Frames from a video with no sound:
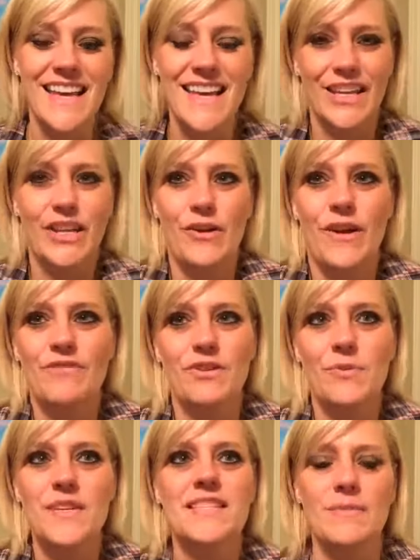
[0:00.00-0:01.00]
If you're
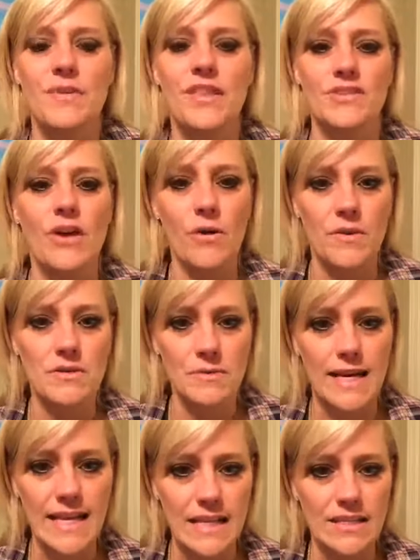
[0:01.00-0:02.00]
with someone that's always
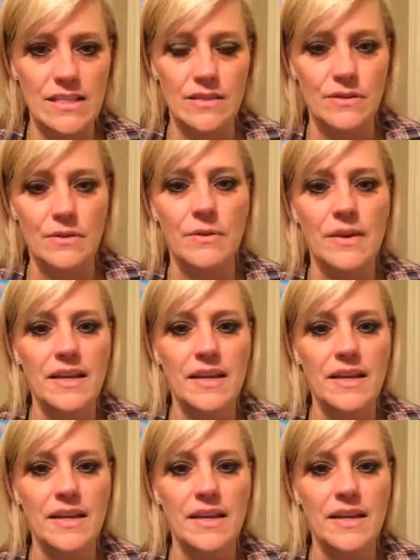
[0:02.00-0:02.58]
reading into,